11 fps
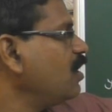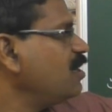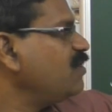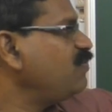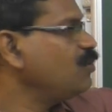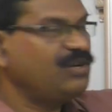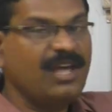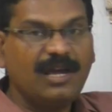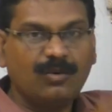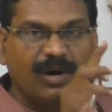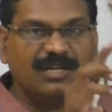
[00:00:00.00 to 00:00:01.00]
If you
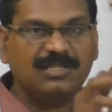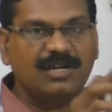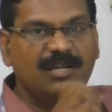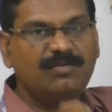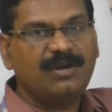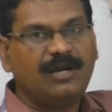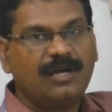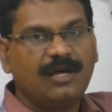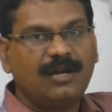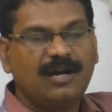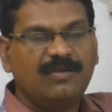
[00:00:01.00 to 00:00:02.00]
take 1
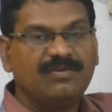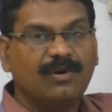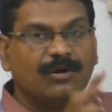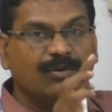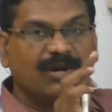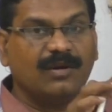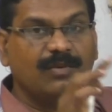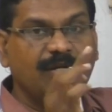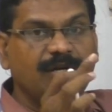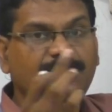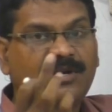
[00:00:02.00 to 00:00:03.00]
centimeter and if you want to
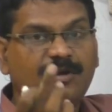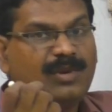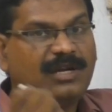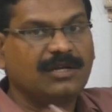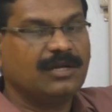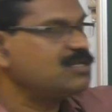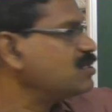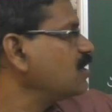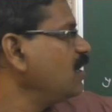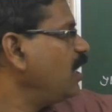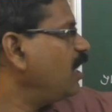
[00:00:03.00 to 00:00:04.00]
convert into it
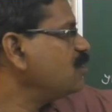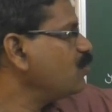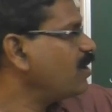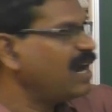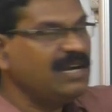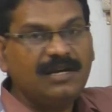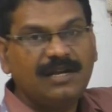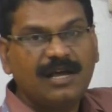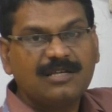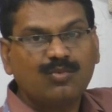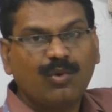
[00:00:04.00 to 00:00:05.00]
meters, I should write it
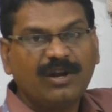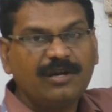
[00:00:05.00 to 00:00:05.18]
as 1